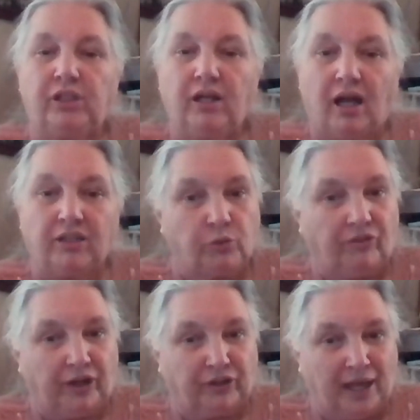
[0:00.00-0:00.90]
synagogue in
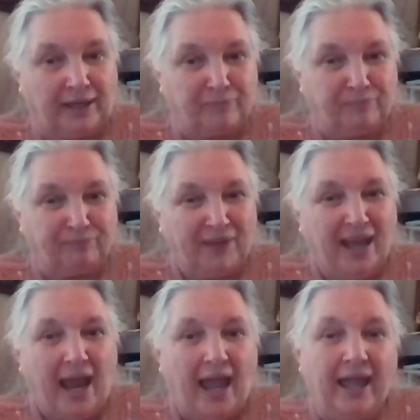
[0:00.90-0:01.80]
North Carolina.
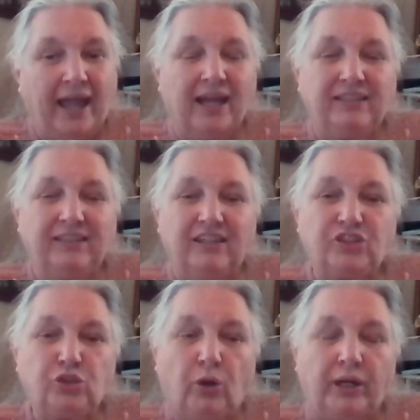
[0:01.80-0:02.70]
And
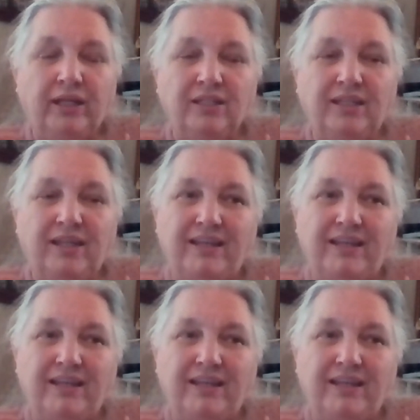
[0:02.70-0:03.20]
starting in the